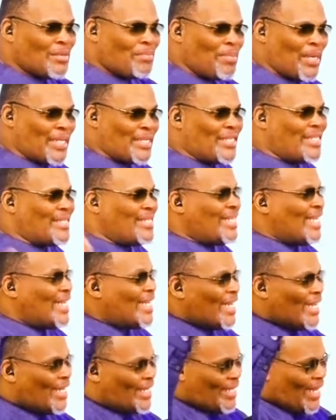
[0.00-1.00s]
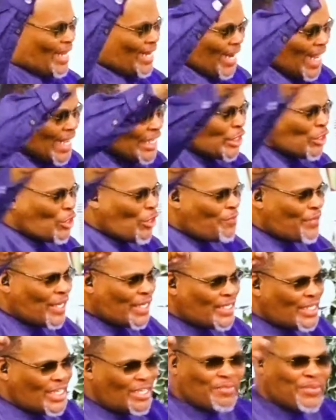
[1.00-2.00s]
But the, the rest of
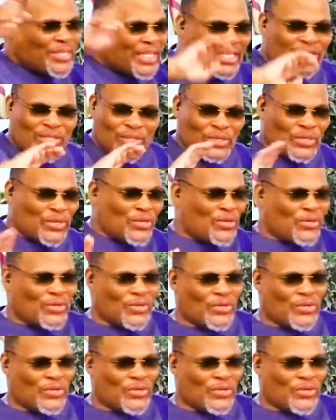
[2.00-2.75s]
the team says, no, no, no,